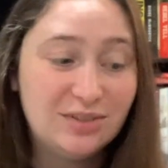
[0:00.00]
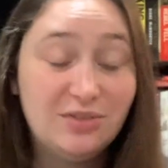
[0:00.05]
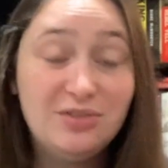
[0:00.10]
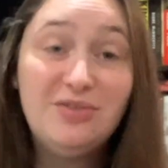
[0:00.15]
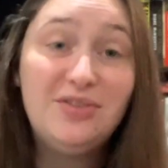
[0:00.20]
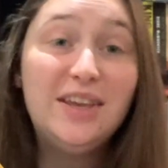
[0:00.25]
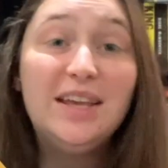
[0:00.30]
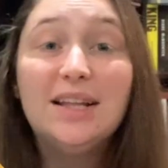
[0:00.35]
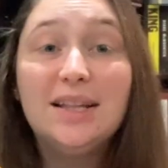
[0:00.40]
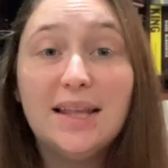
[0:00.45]

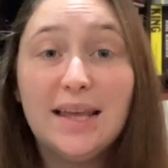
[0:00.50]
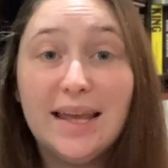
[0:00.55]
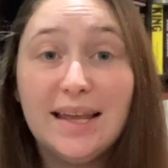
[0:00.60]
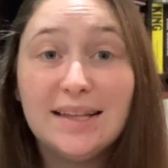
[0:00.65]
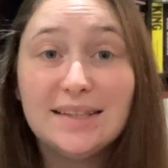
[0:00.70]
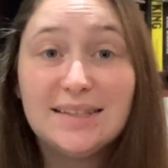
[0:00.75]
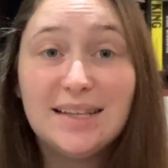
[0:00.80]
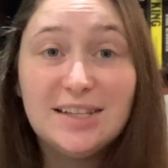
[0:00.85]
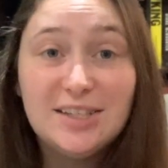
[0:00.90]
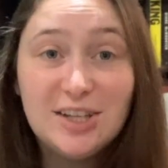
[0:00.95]

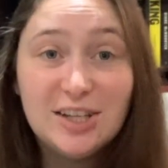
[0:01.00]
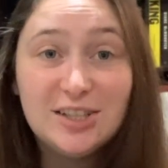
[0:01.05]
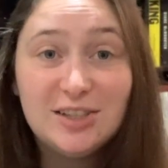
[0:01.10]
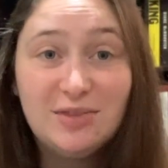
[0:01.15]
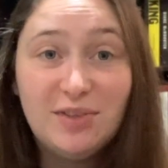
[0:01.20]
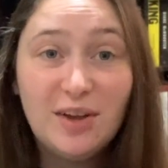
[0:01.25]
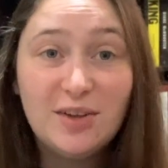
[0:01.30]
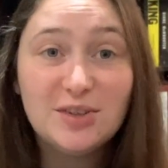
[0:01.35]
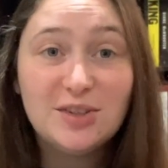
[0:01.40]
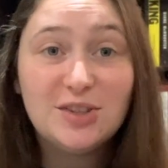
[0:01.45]
feelings that just
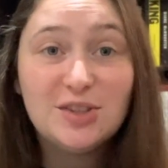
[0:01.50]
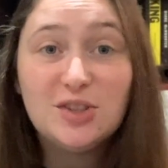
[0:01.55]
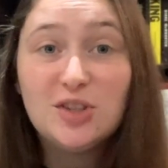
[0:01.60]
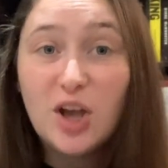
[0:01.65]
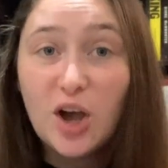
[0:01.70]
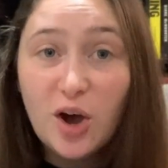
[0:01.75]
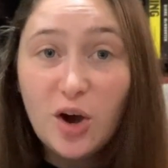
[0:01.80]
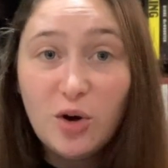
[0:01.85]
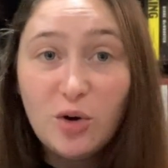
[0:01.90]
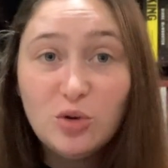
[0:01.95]
felt
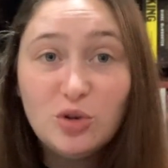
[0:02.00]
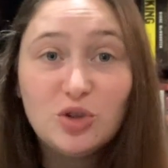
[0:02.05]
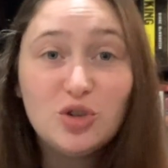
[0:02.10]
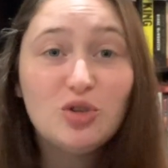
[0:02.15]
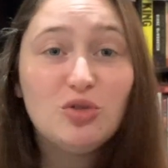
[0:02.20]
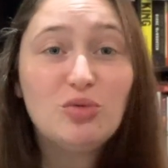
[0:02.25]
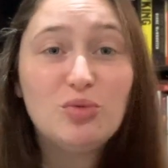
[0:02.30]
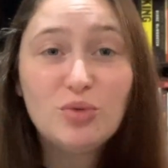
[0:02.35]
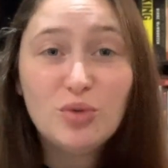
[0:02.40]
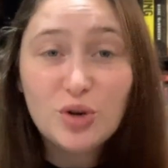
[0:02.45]
so
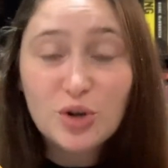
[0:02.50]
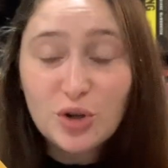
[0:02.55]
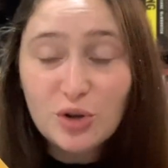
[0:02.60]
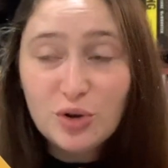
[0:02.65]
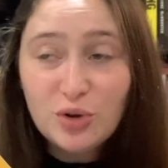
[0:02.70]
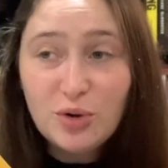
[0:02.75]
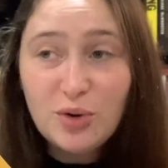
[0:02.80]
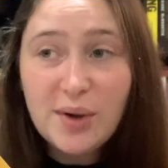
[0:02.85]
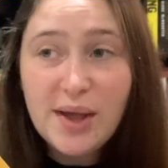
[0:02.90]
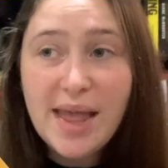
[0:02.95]

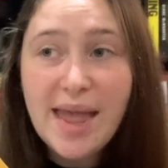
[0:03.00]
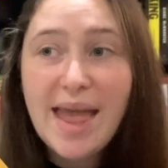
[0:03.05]
true.